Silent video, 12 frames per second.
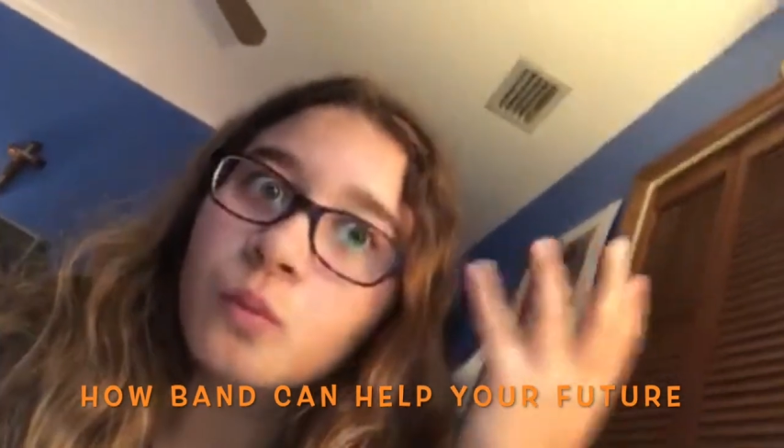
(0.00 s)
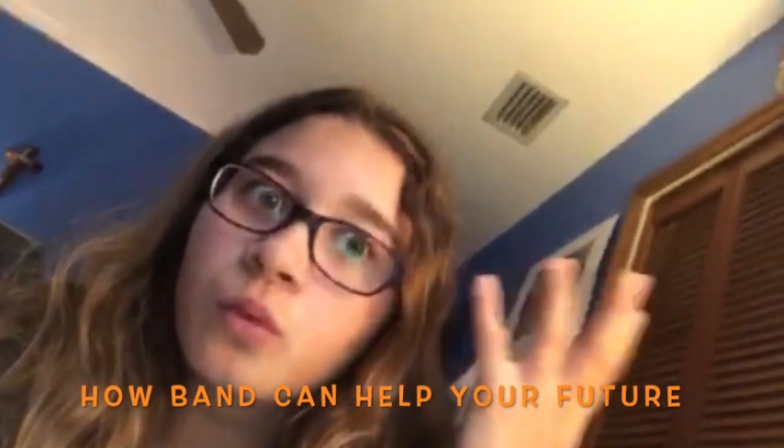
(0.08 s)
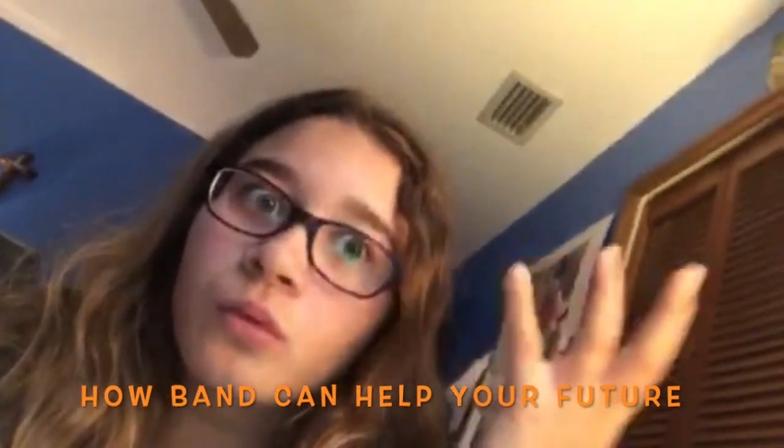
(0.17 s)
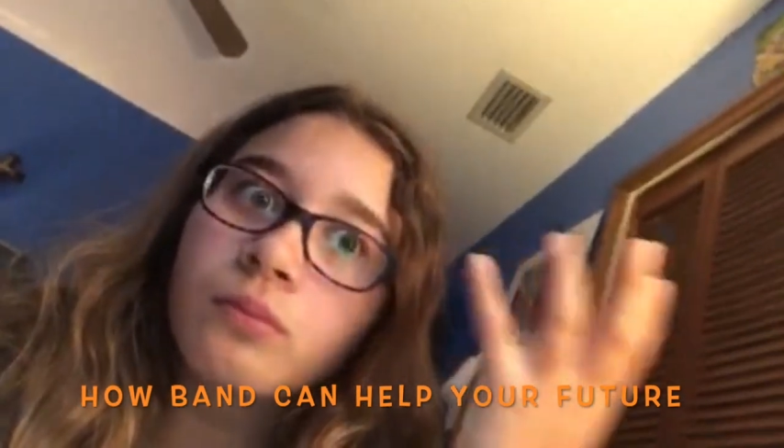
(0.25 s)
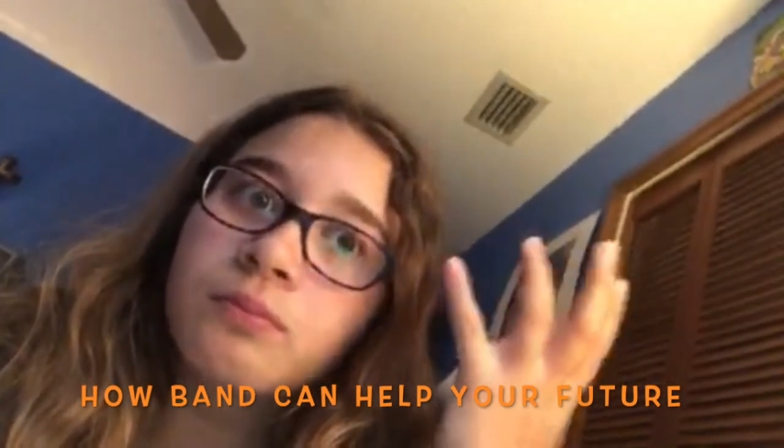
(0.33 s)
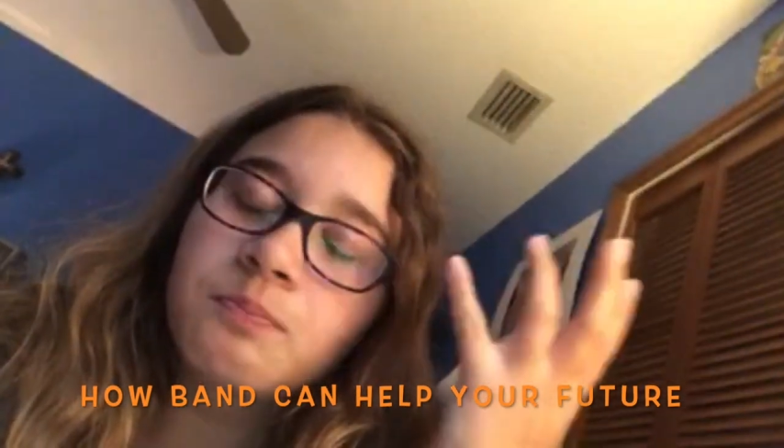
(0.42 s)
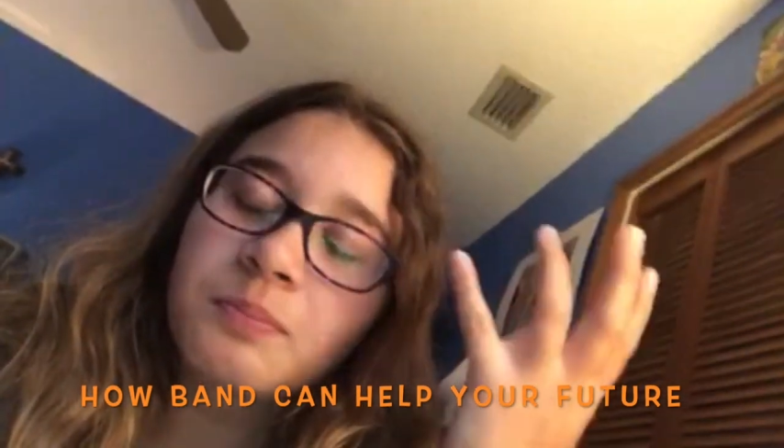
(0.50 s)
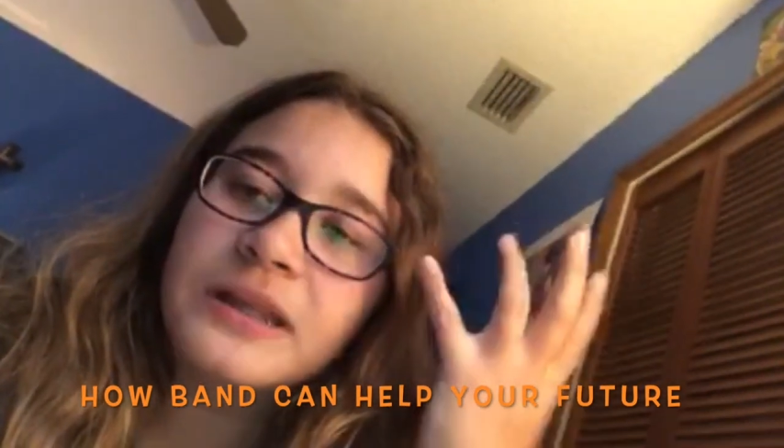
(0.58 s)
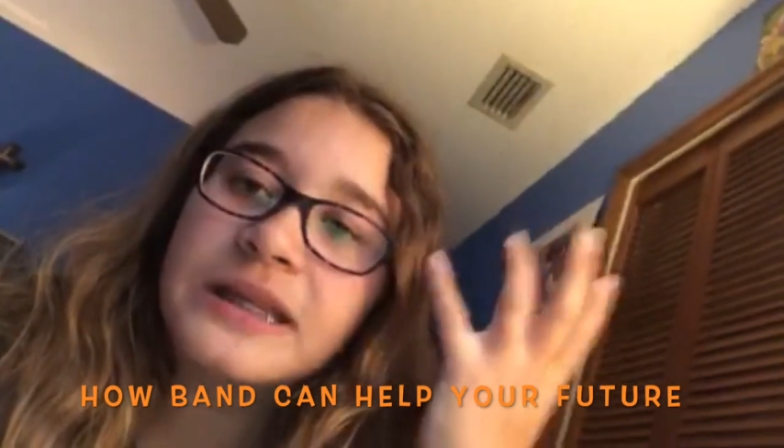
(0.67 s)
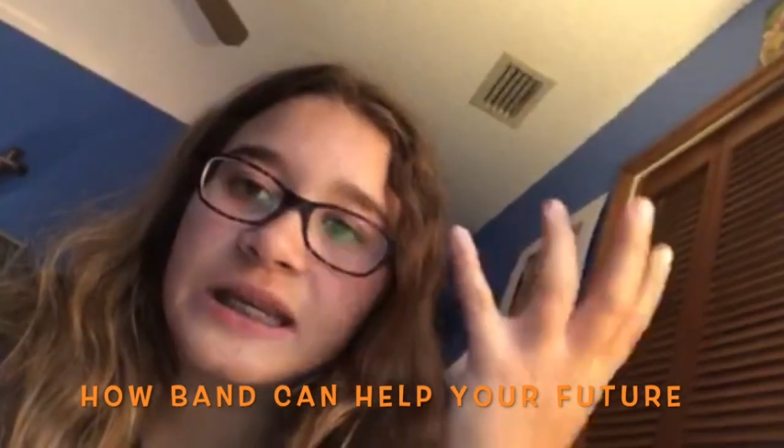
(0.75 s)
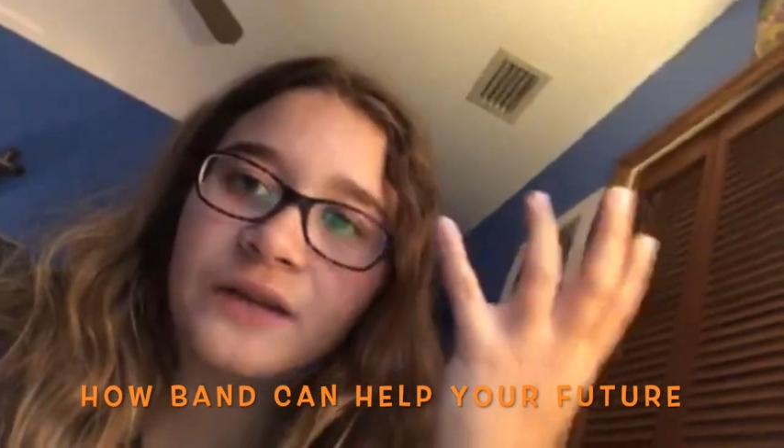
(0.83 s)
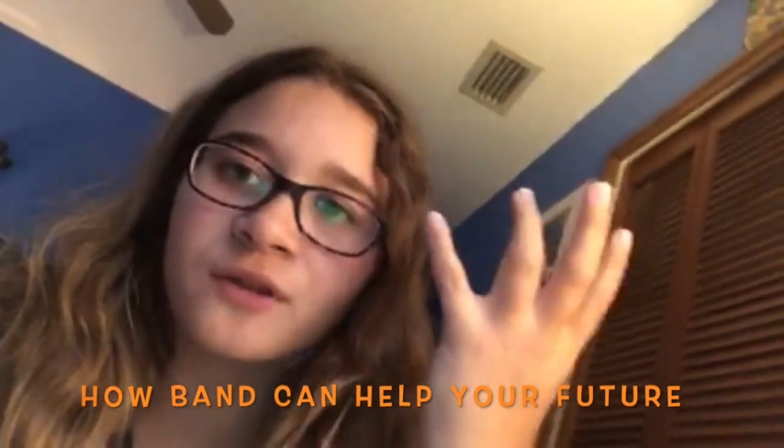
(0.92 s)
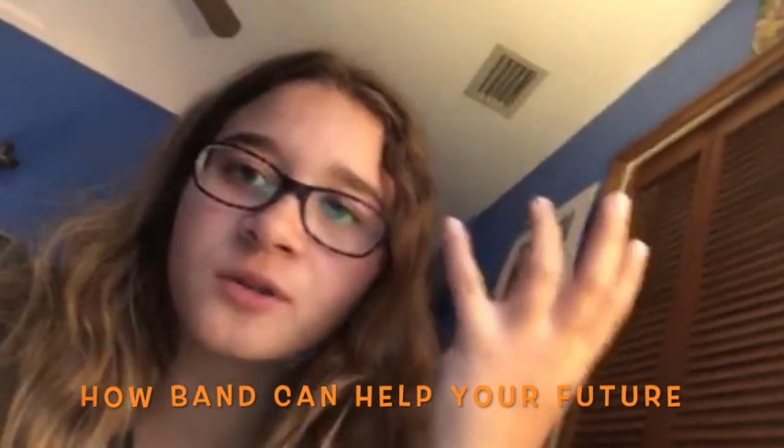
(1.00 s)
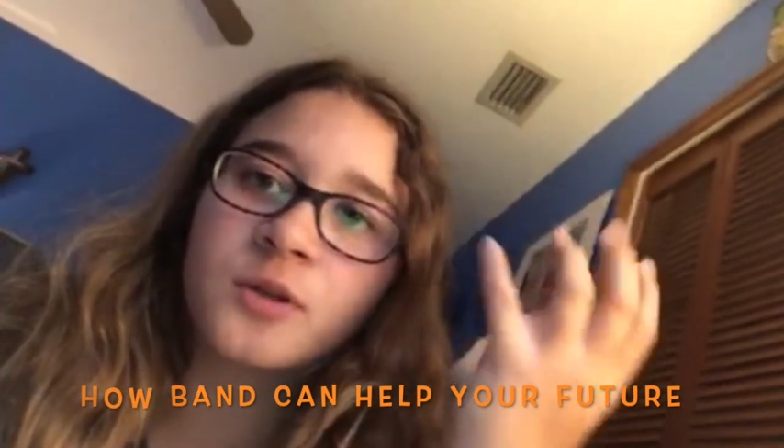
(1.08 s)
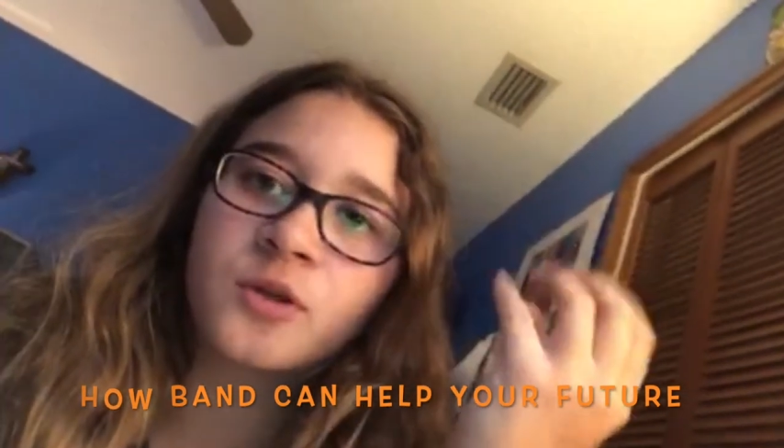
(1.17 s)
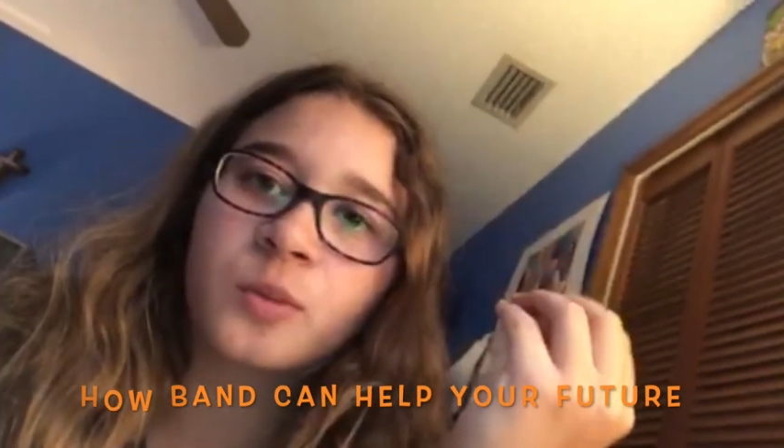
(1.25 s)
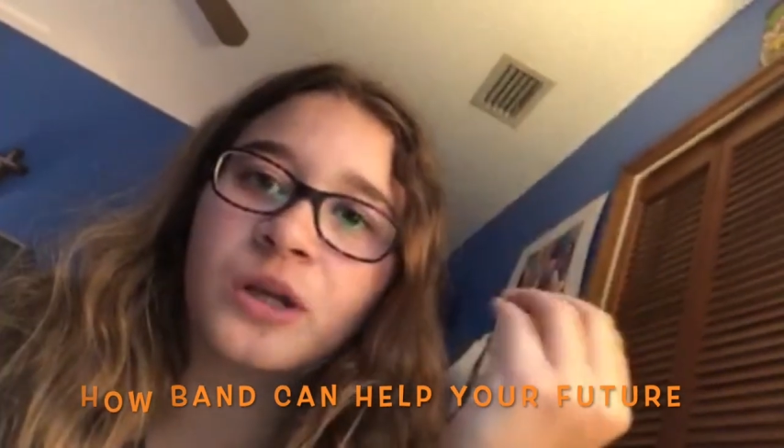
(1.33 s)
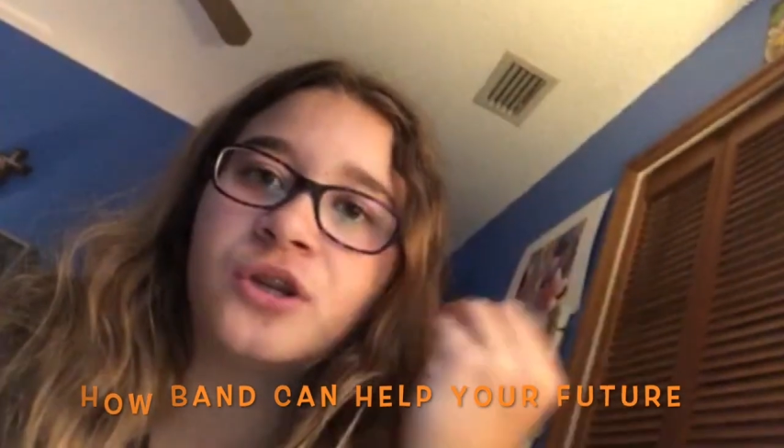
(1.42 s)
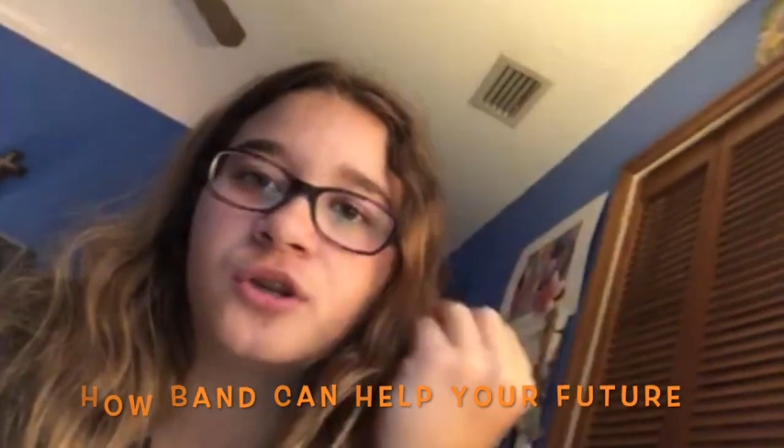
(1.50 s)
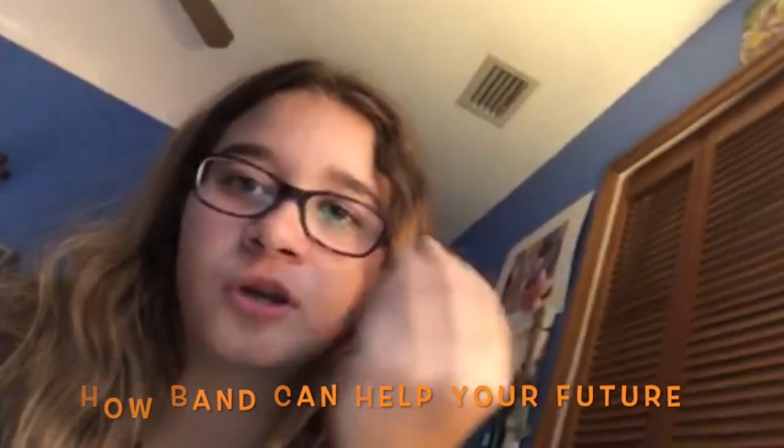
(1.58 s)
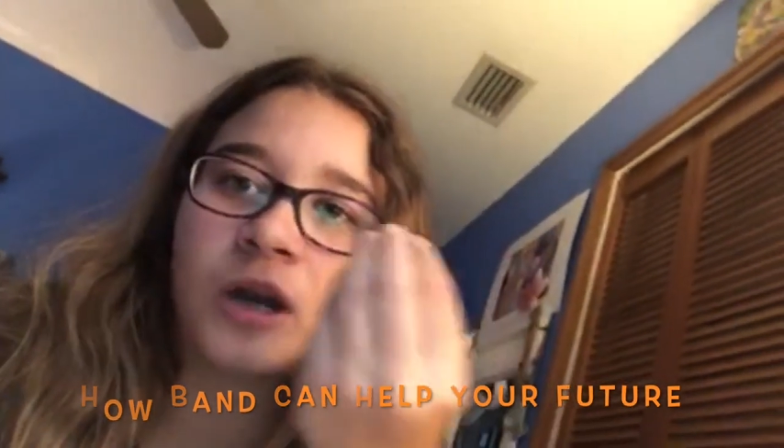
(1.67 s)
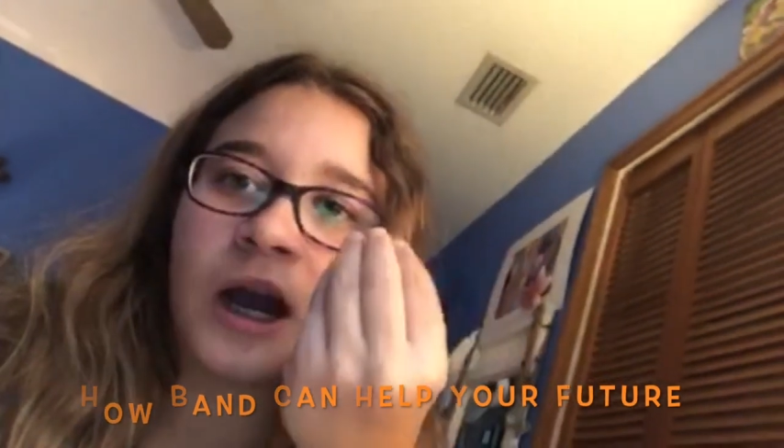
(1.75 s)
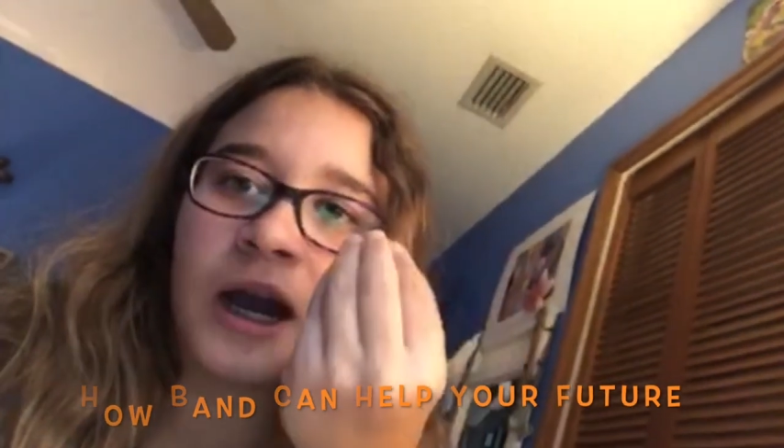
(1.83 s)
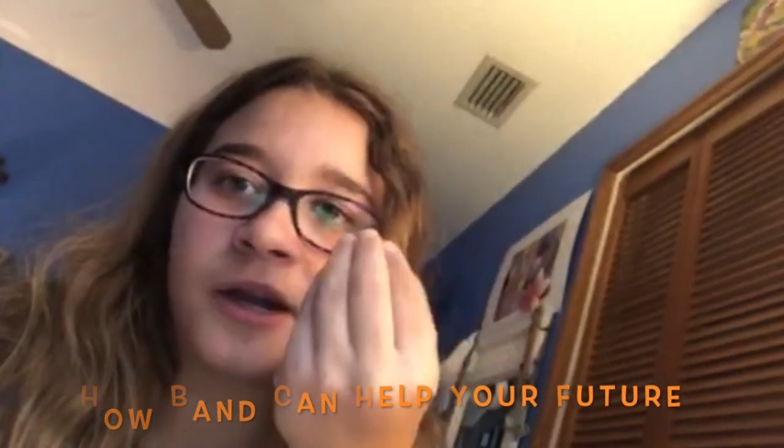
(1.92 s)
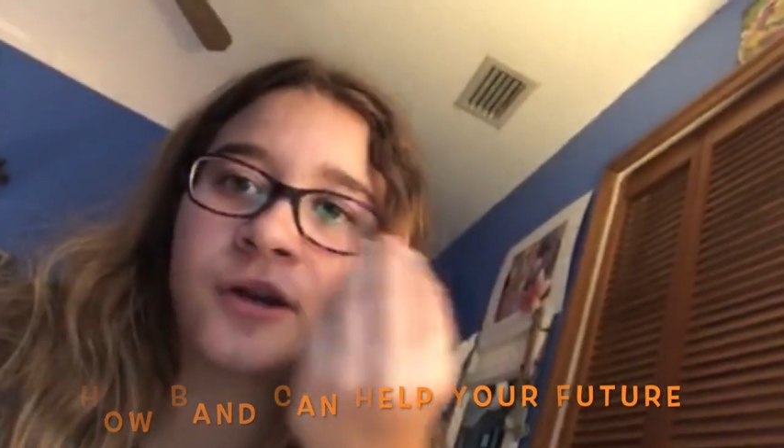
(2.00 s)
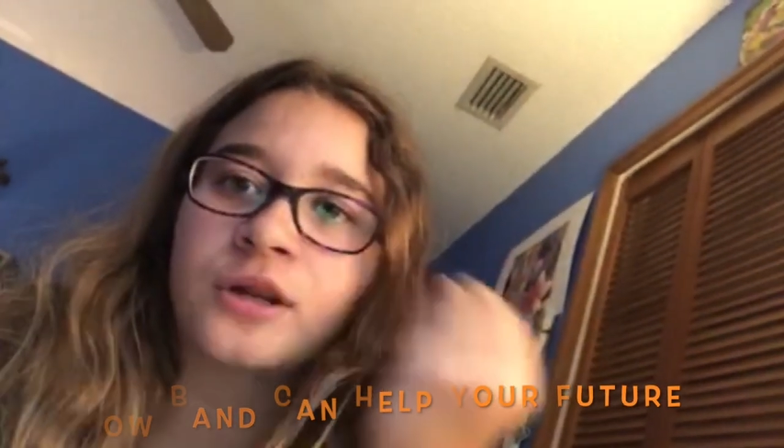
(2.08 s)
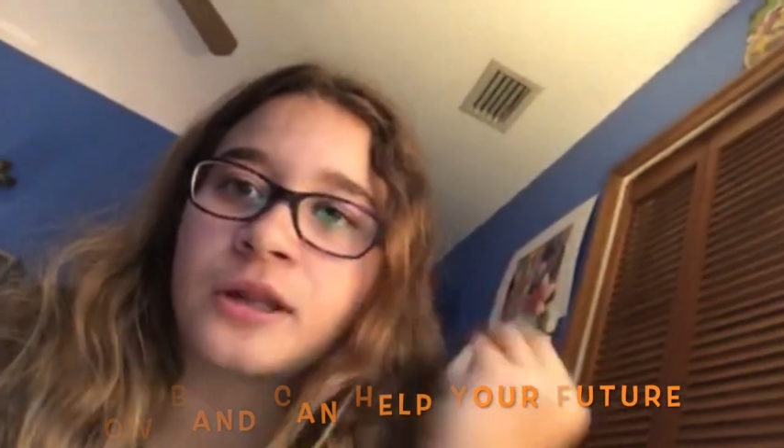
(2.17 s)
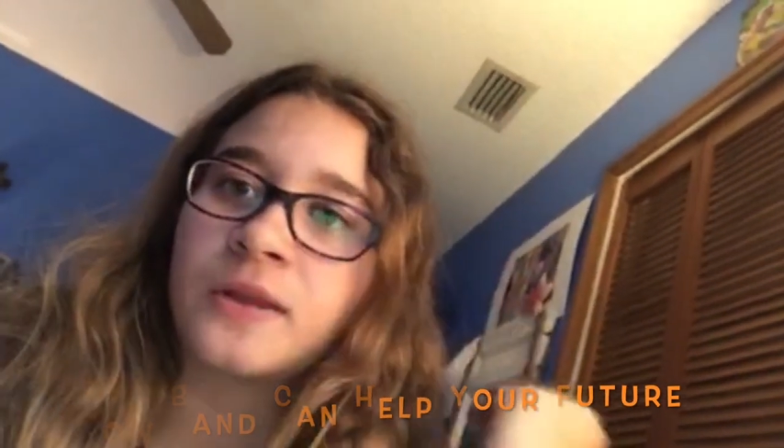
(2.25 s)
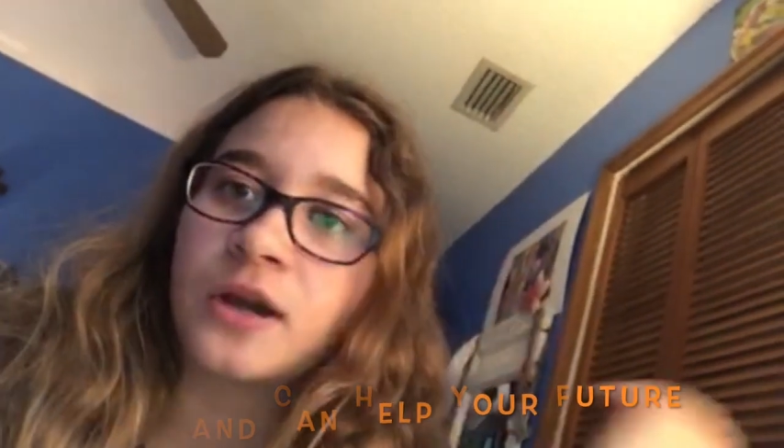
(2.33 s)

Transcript: will be the difference between you're hired and